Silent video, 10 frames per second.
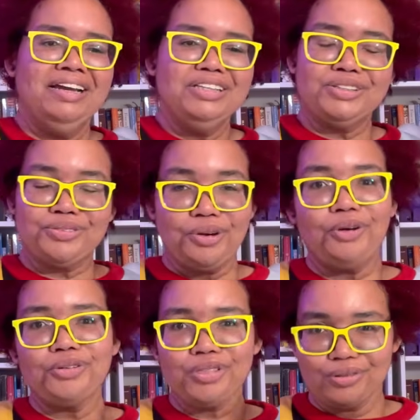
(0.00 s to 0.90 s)

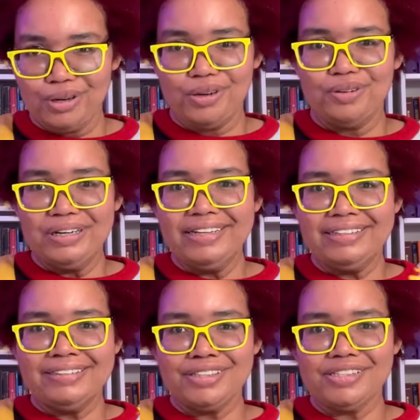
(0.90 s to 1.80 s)
scroll through,
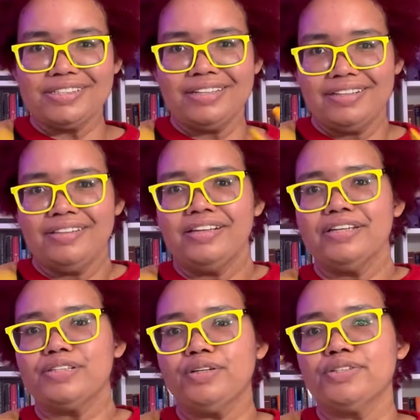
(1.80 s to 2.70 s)
and I think
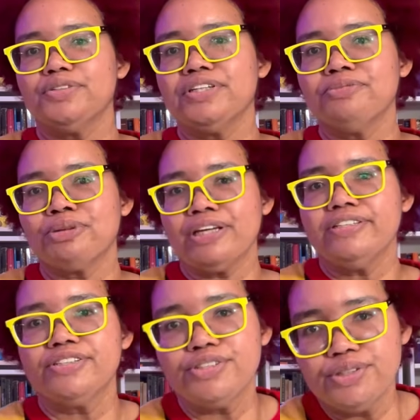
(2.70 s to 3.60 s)
it's also a good
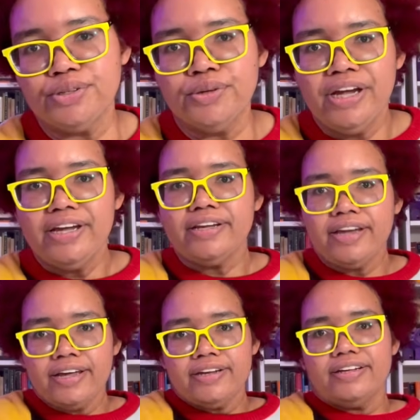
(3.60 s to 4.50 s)
place to
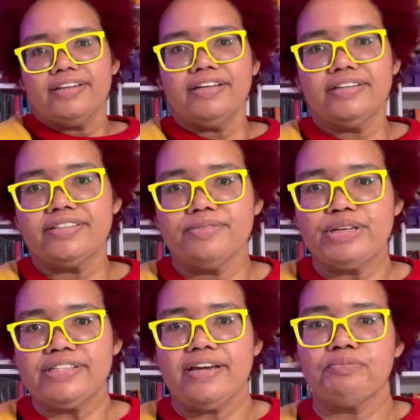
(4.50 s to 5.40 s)
get some
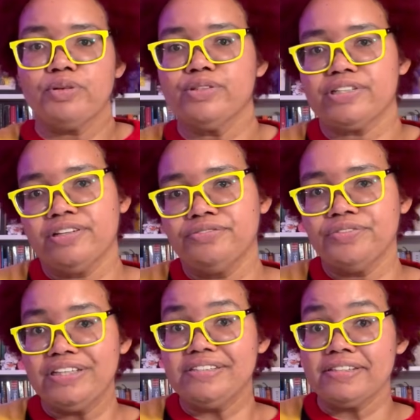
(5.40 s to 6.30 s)
examples of
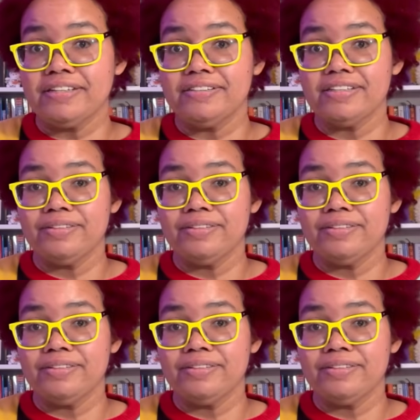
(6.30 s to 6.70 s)
these things.